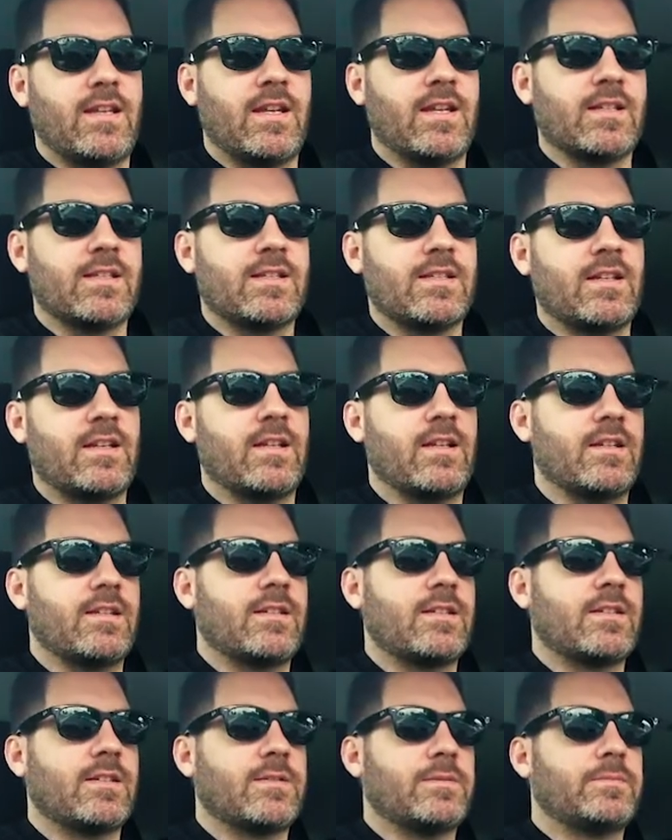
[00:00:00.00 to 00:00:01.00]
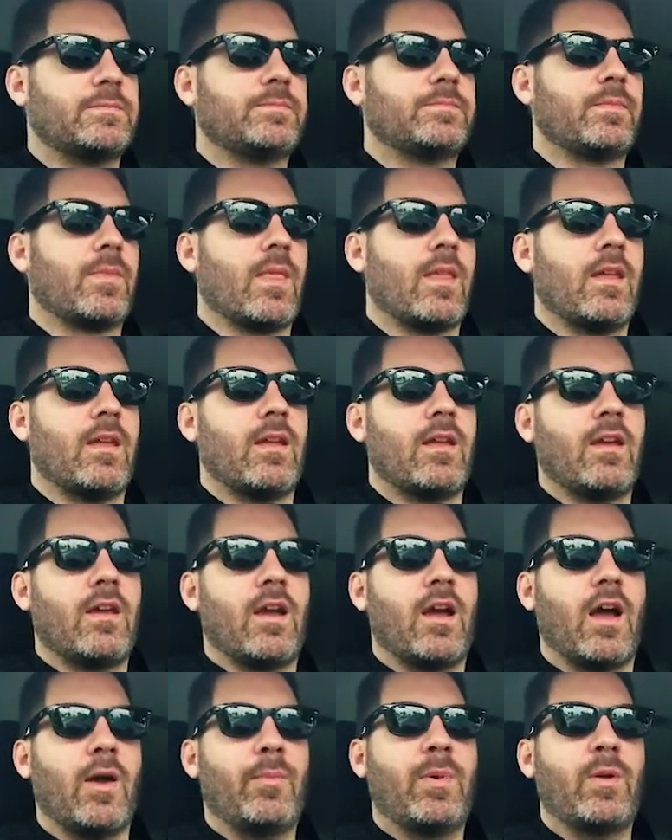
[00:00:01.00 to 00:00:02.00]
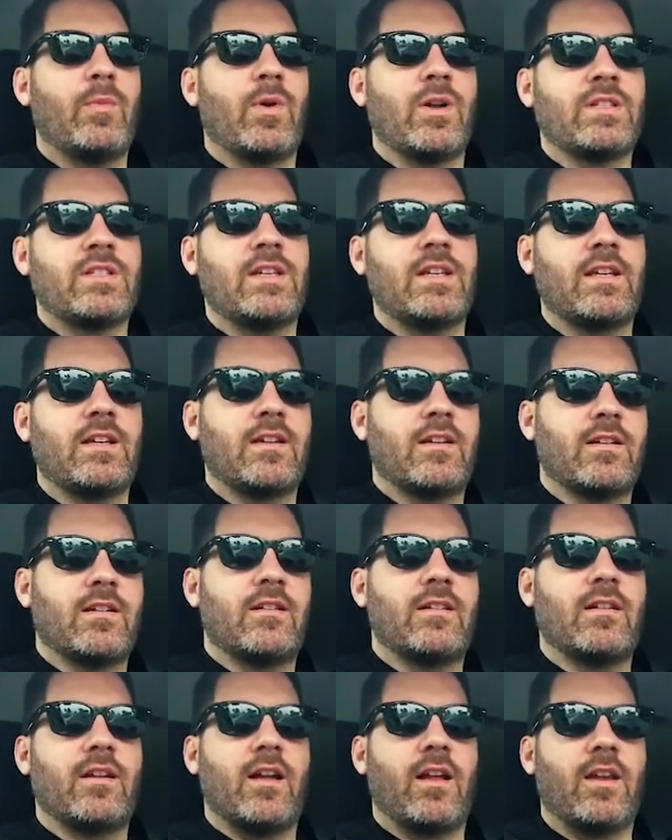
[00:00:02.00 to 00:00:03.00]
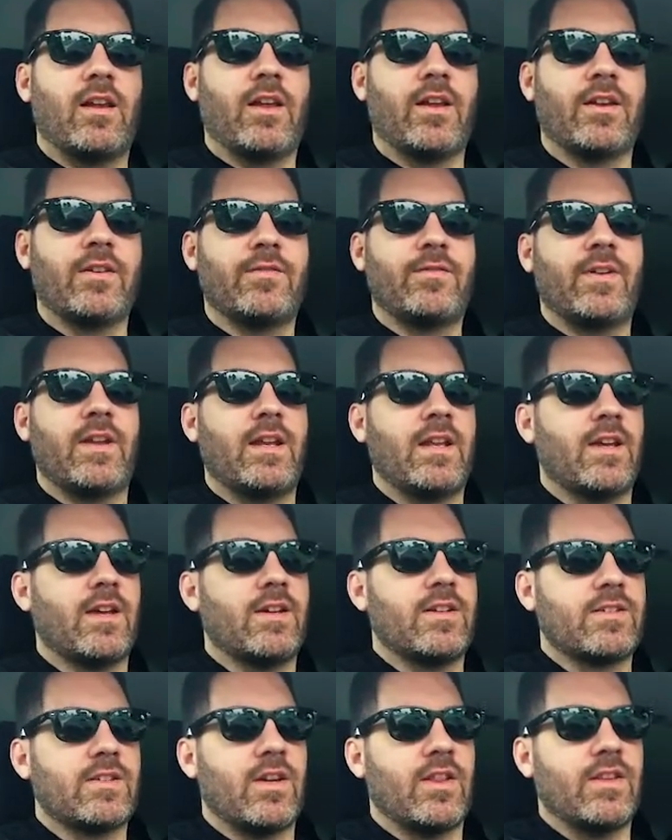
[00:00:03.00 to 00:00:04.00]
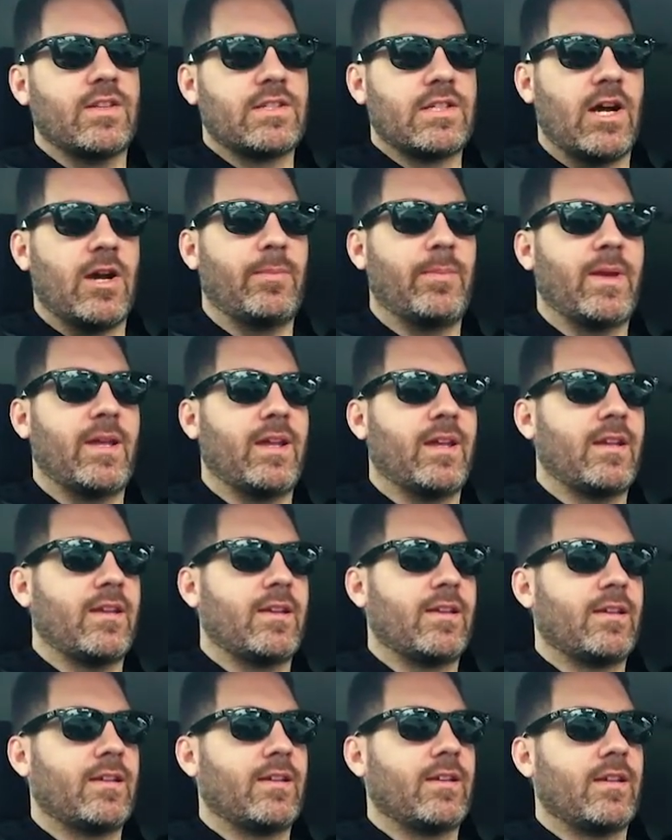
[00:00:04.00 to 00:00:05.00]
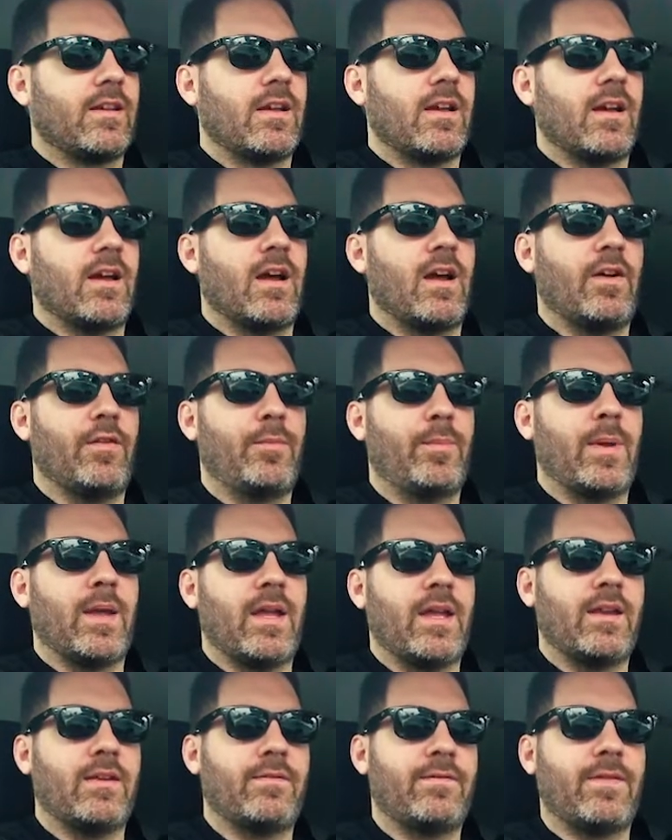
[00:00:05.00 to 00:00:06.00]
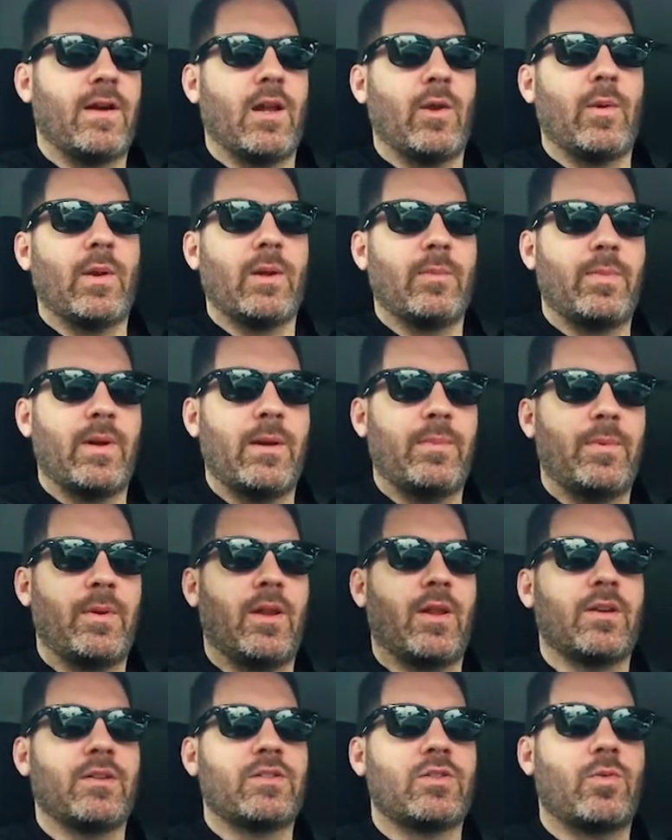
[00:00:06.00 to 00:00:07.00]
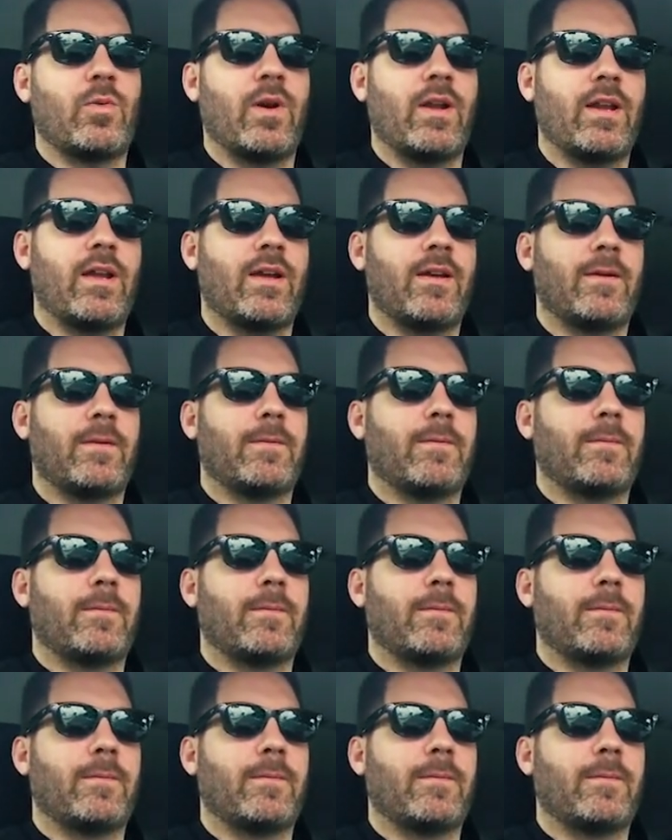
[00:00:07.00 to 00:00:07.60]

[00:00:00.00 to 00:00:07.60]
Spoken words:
incident, I've been watching a lot of videos on the topic. I've been following people on Twitter,